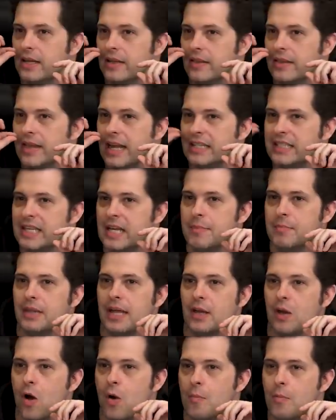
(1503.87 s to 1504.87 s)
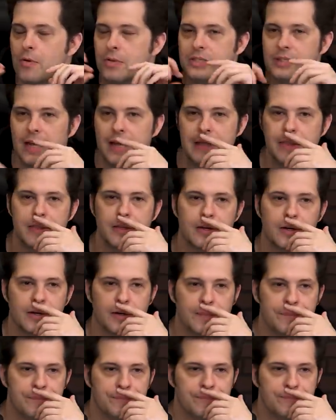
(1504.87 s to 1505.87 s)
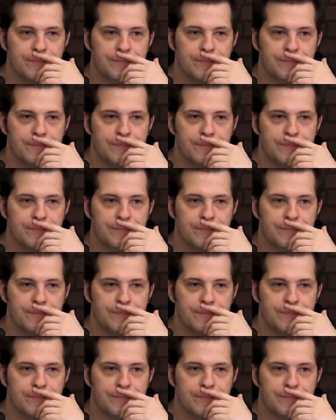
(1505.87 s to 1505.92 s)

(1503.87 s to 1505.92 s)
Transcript: the, they seem like almost like they're